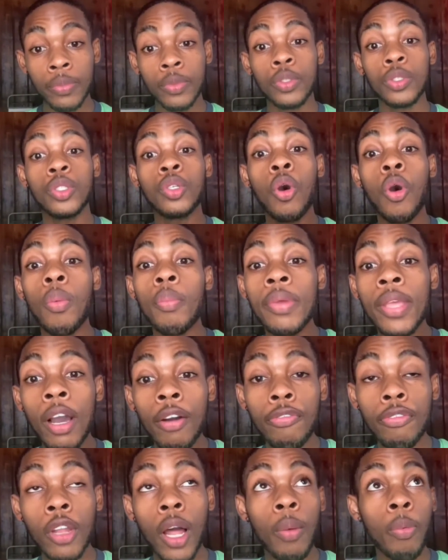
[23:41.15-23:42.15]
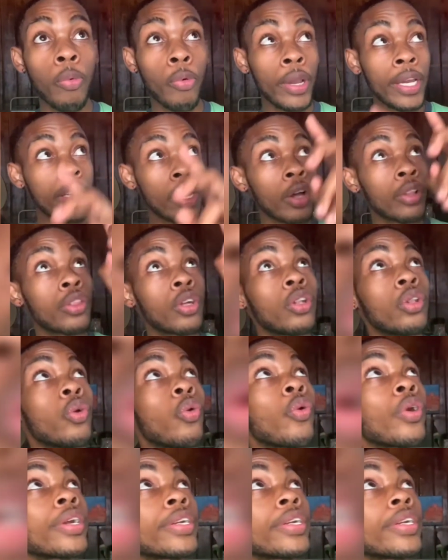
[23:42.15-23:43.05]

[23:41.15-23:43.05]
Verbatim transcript: don't be a flop wait on the lord